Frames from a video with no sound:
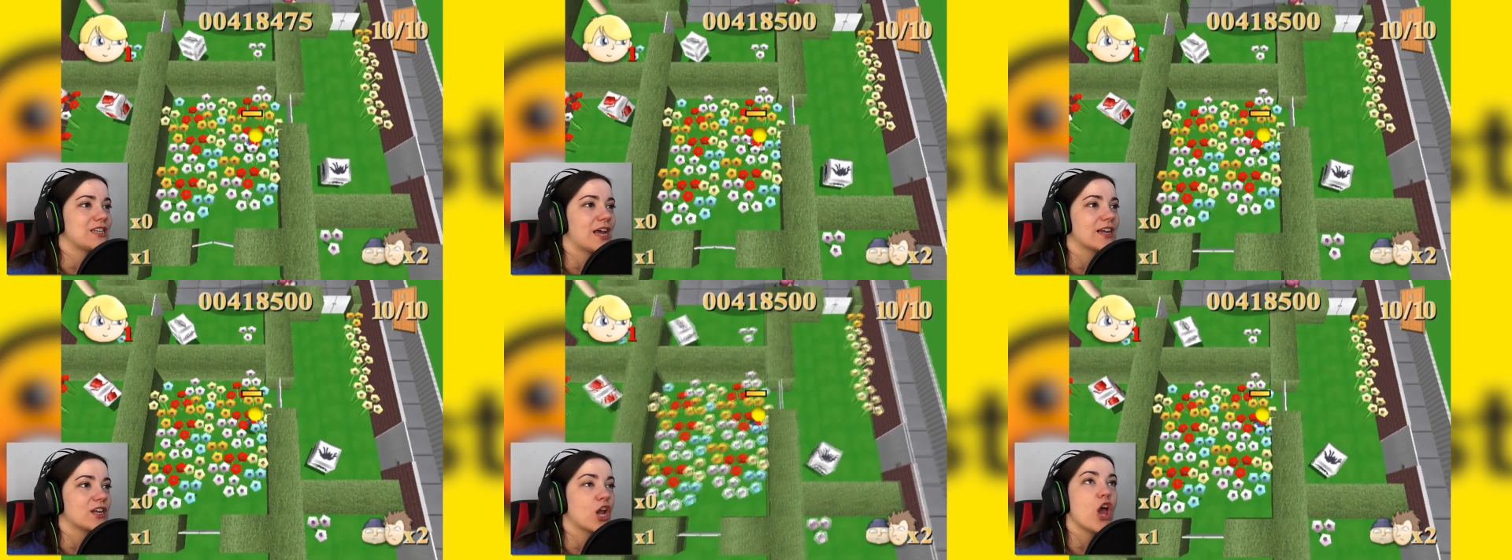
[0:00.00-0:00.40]

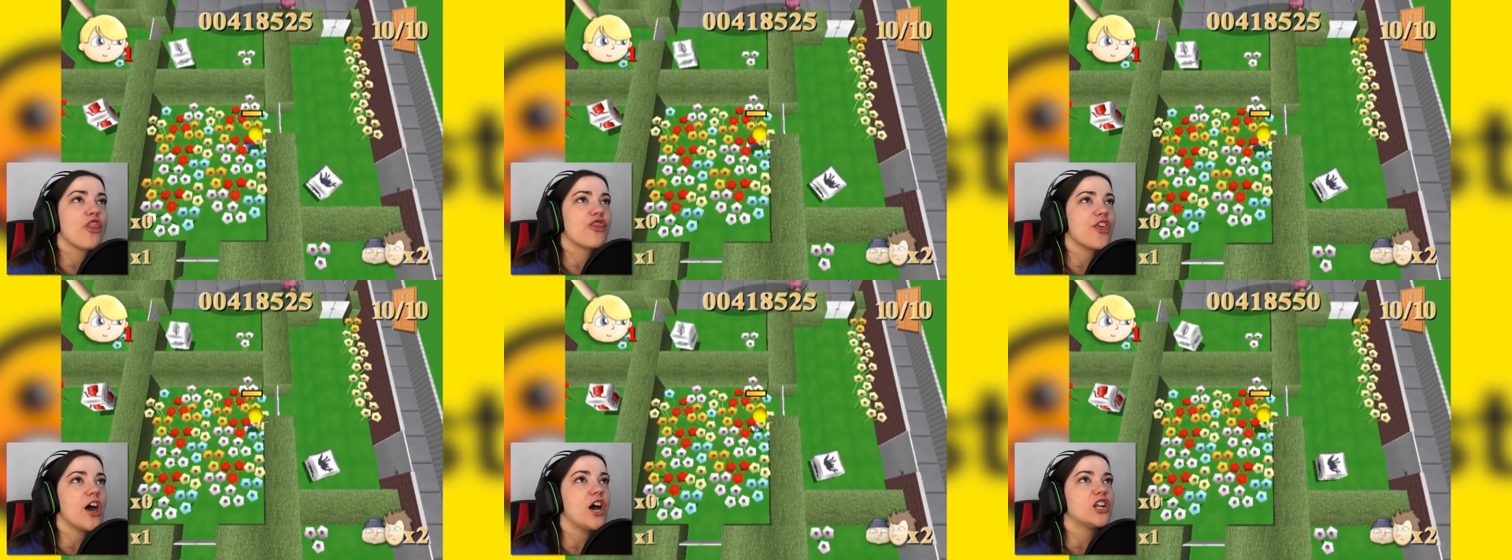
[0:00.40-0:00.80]
second,
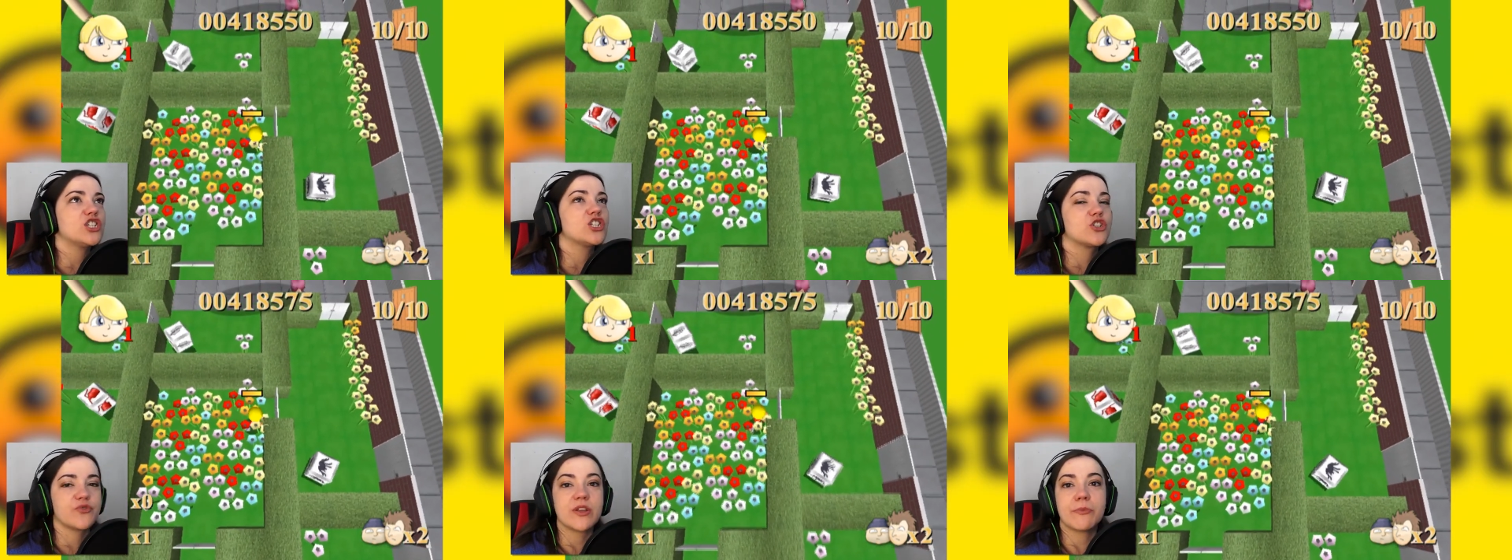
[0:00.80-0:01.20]
third
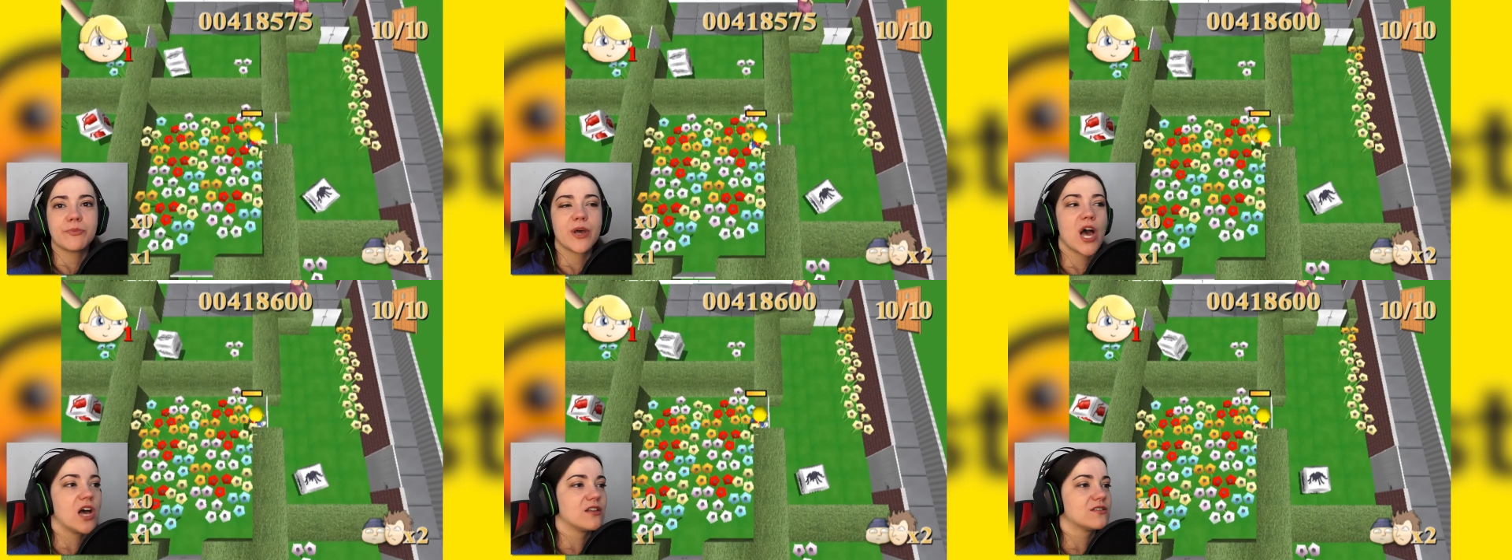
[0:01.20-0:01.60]
degree
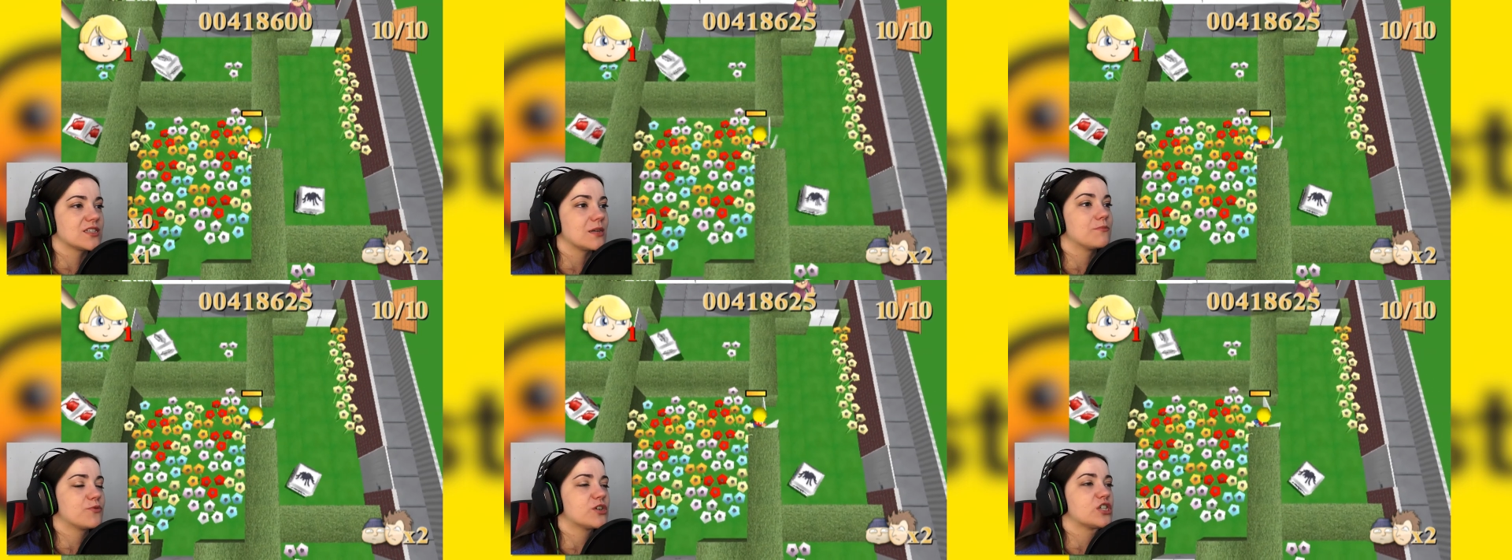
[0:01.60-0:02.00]

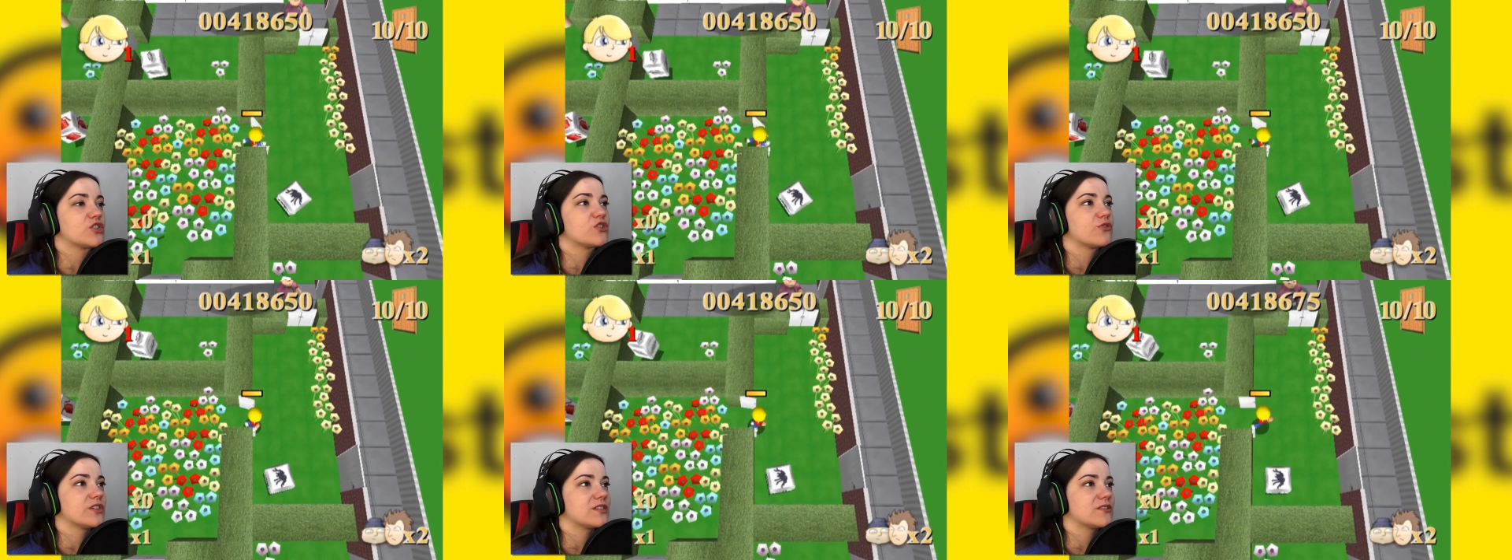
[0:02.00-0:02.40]
burns? I'm pretty
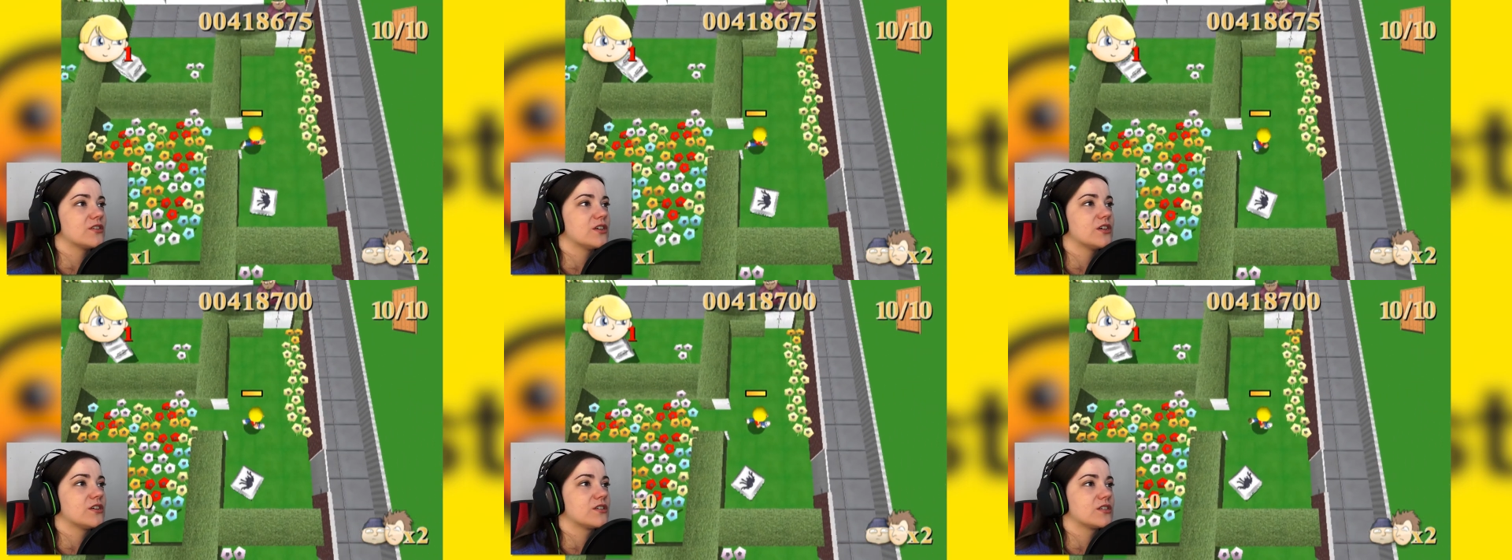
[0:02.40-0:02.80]
sure it's
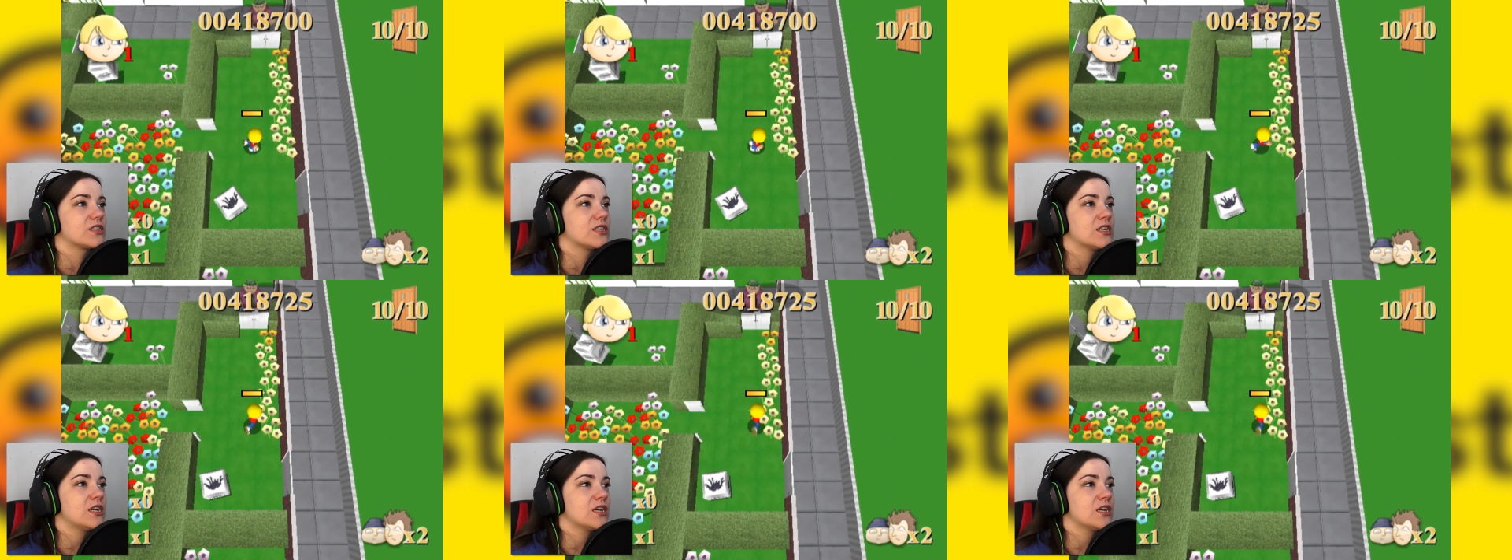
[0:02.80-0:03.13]
third.